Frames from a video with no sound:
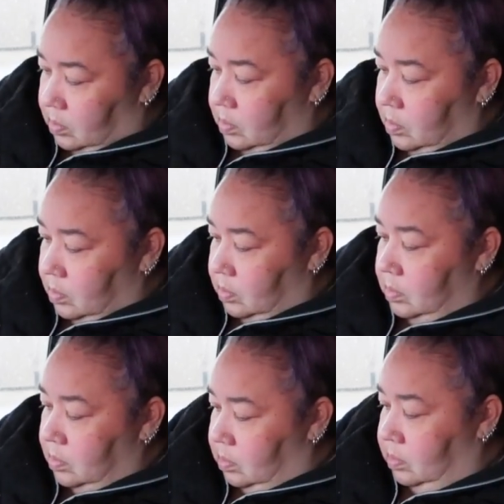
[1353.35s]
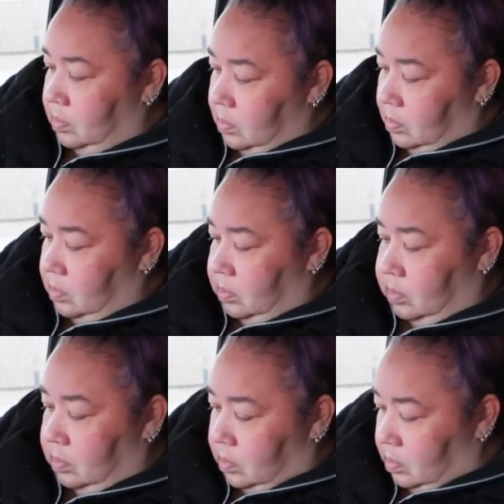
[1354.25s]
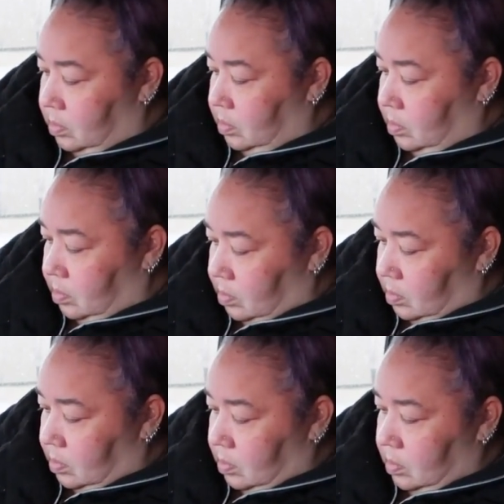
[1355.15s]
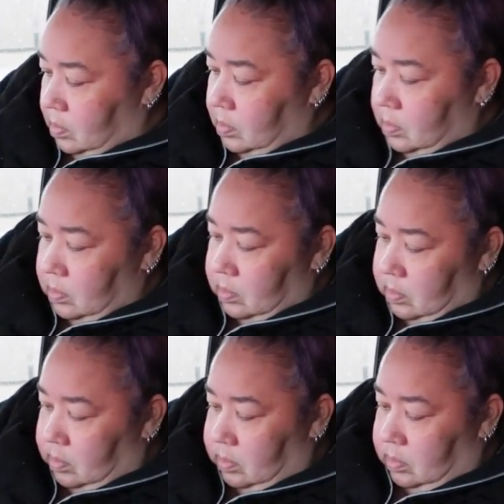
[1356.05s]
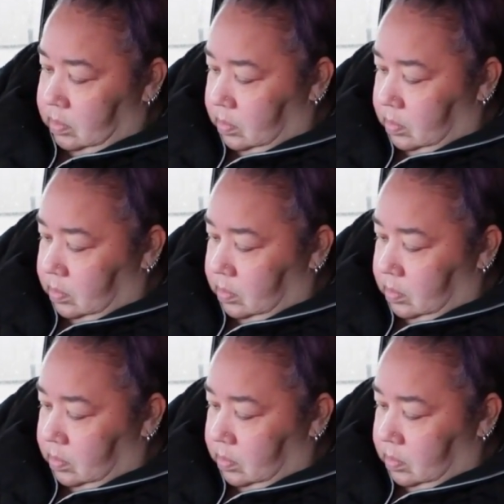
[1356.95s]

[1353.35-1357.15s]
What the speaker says: The person shown says nothing.